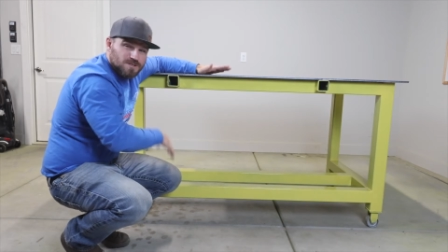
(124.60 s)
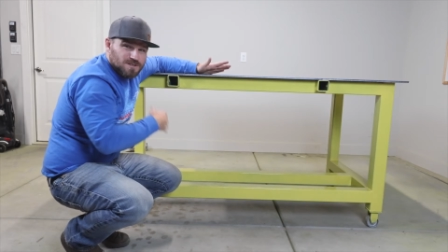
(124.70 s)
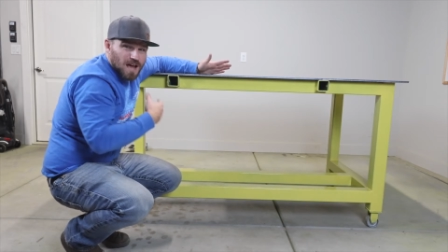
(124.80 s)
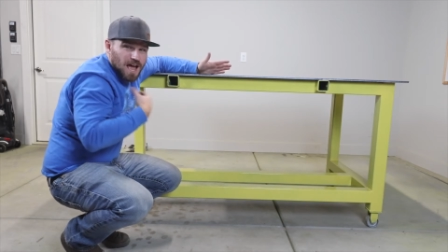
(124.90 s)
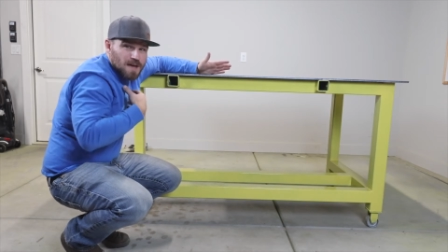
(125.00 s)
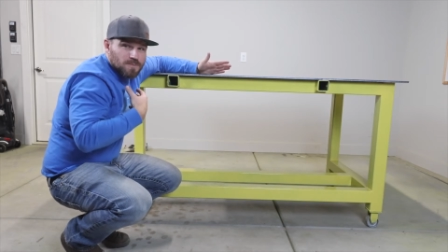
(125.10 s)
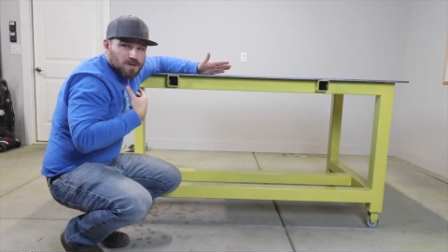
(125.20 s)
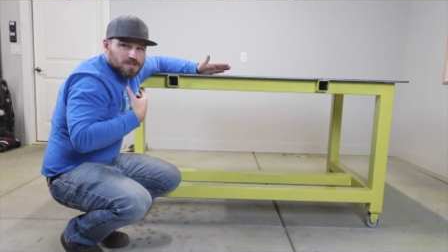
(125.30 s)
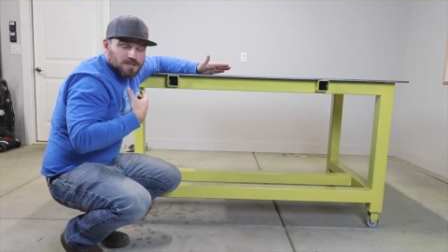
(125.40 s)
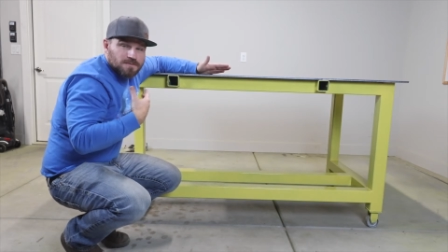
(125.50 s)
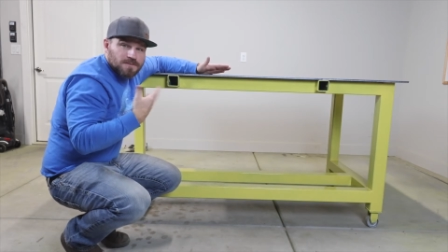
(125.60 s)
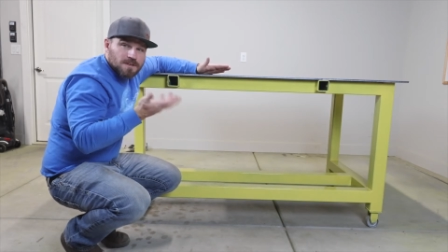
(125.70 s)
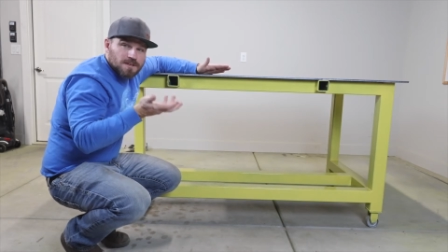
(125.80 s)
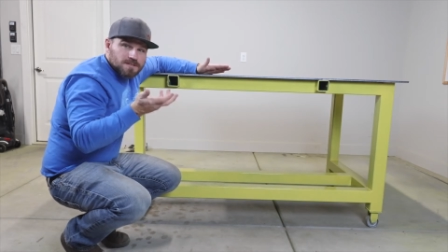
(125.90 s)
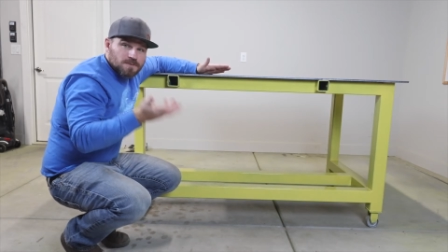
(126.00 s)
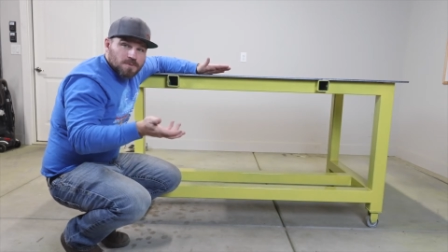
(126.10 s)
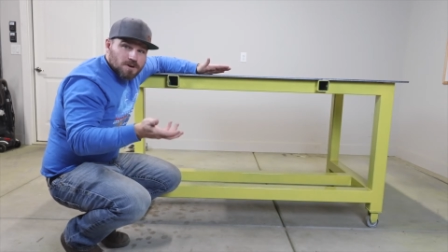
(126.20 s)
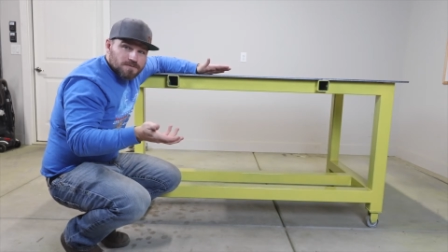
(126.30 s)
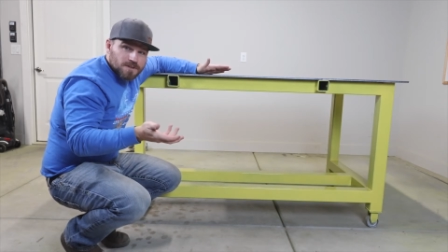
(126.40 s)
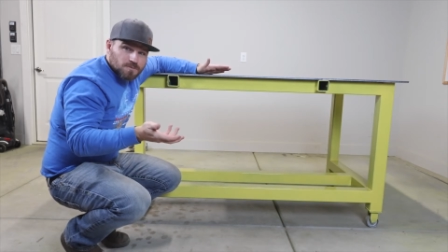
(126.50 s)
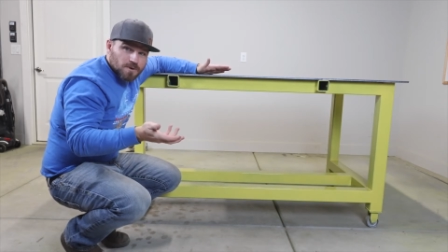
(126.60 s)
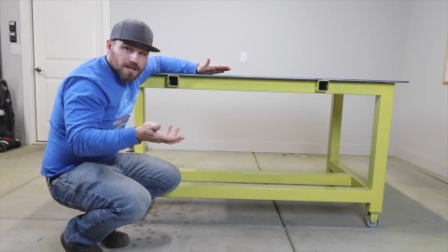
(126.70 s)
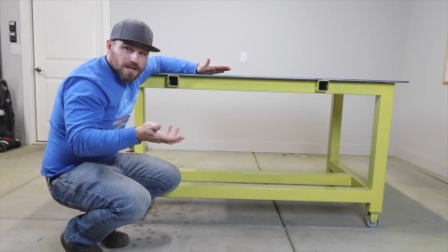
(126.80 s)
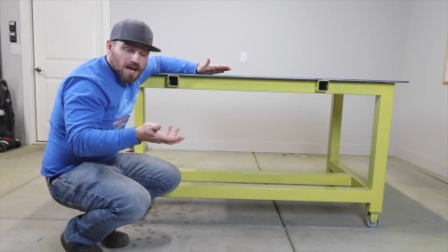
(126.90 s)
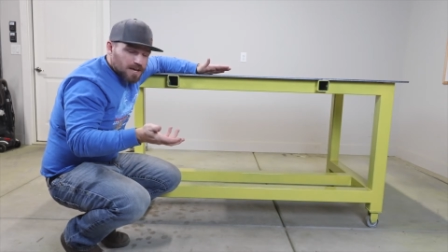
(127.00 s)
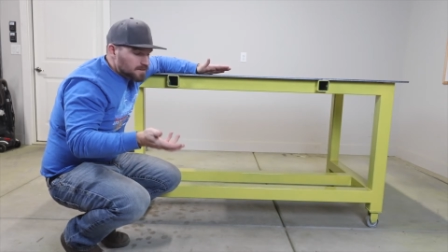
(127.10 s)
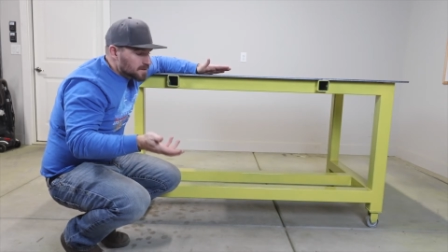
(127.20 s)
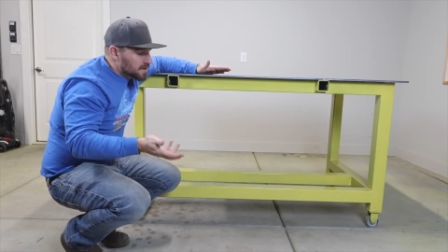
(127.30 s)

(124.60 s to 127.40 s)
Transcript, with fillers: which I personally feel is the perfect working height.